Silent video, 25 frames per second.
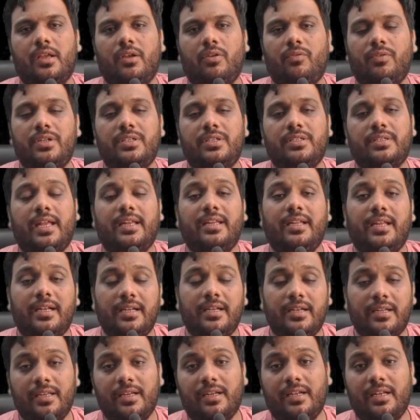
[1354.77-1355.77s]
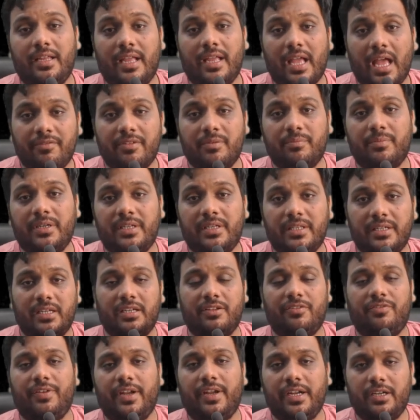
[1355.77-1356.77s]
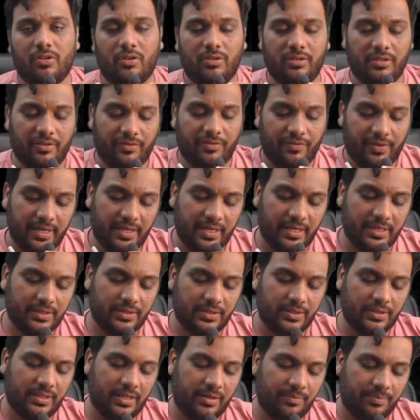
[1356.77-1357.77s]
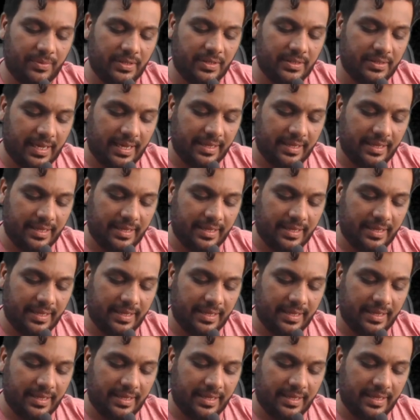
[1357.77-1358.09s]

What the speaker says: which can indirectly have a material effect on the financial statements,